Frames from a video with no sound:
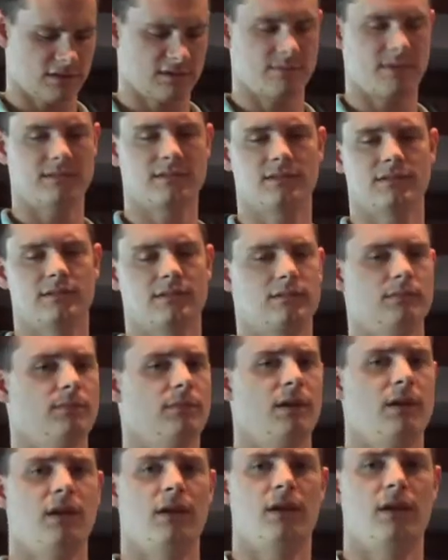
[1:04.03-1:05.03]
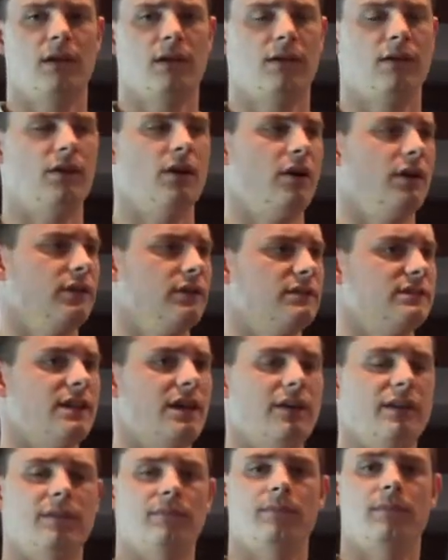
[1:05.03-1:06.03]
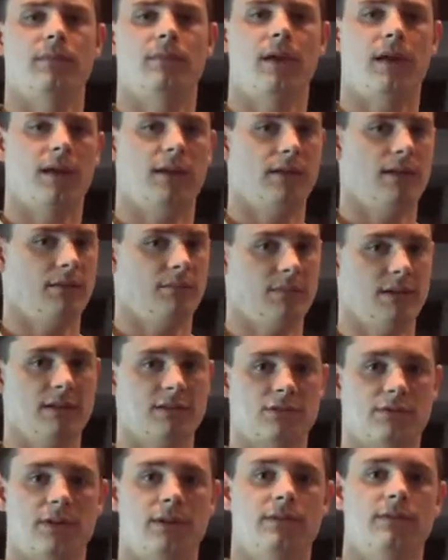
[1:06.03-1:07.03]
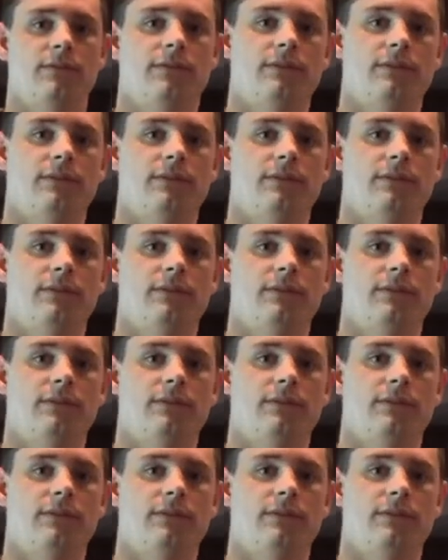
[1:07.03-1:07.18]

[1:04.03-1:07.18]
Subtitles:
expenses as, you know, your selling and administrative